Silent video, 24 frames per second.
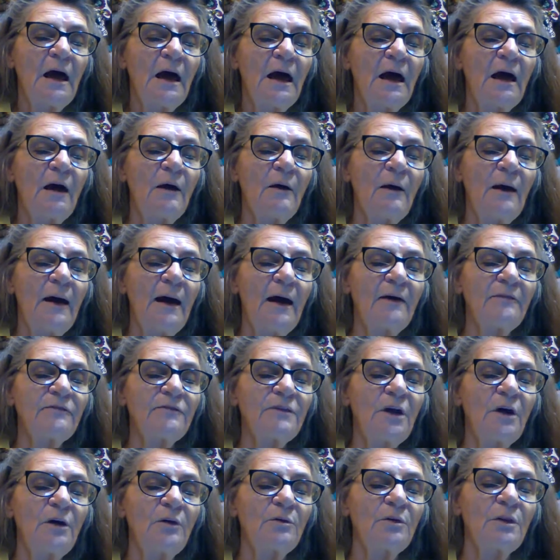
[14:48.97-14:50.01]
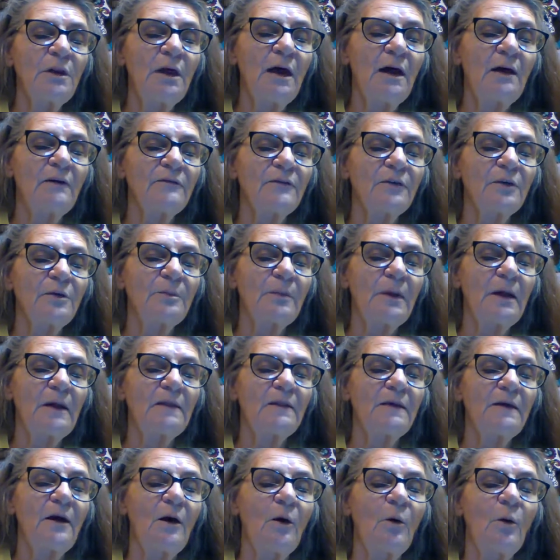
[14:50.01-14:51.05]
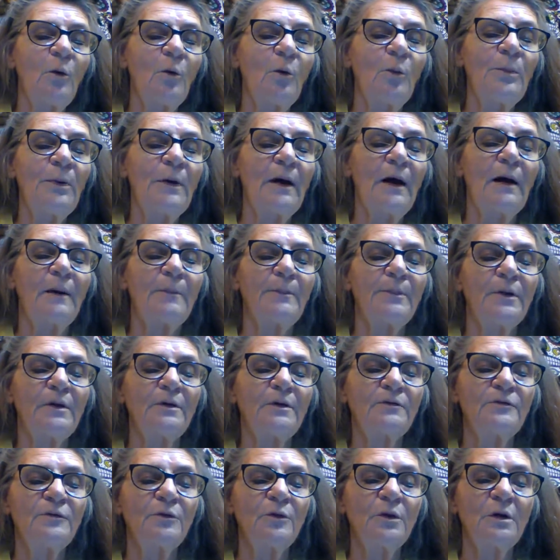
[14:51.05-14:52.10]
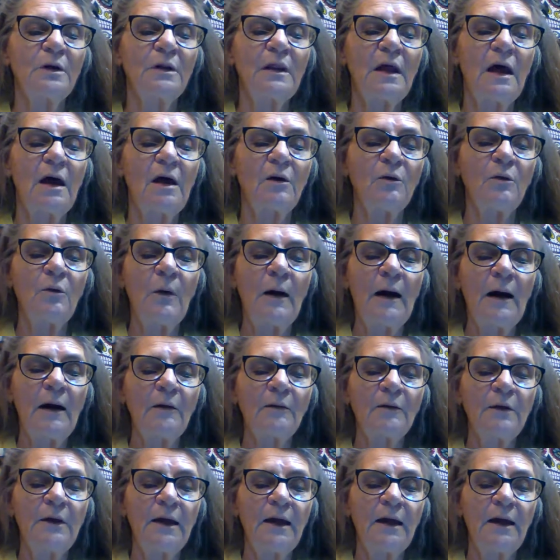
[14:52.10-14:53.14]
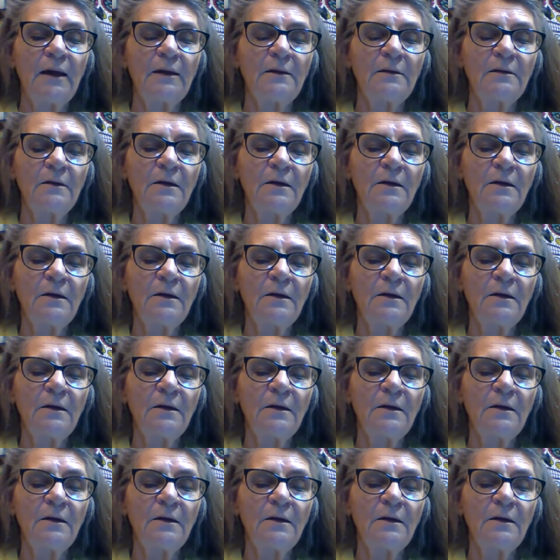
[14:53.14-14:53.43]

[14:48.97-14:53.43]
I'll have no lover but the old papa for a long while yet,